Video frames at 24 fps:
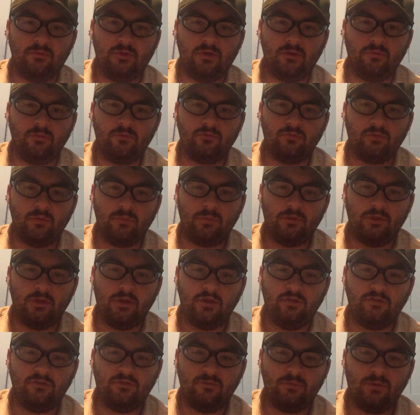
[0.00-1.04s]
it was
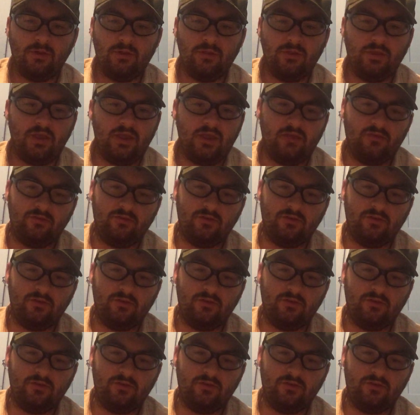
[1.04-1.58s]
replaced by the